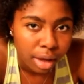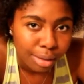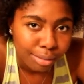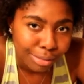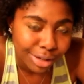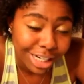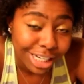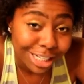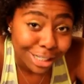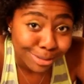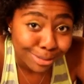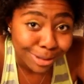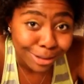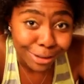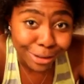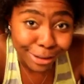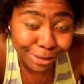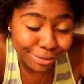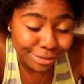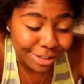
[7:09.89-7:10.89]
But it's been a
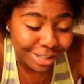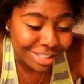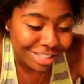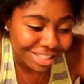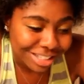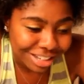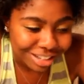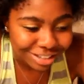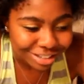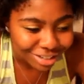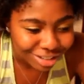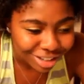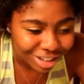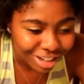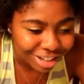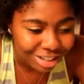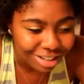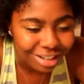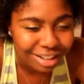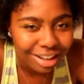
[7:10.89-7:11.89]
really fun style to
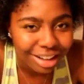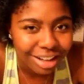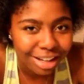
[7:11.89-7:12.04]
rock.